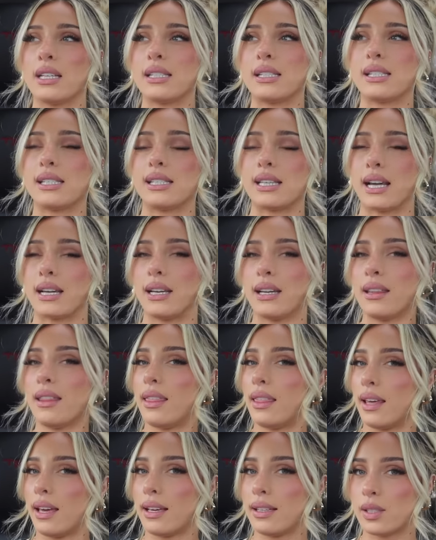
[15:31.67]

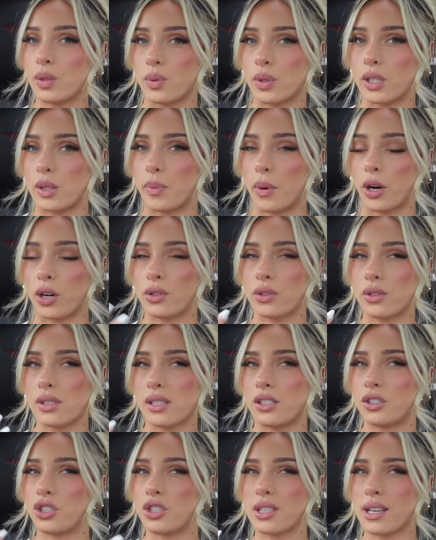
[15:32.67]
studded things with sparkles,
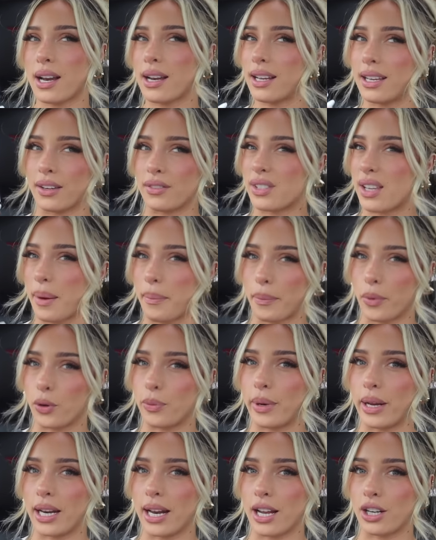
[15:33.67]
and it just kind of gives that
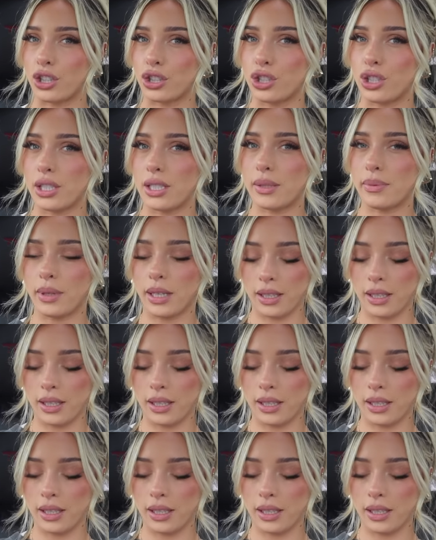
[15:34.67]
mermaid energy to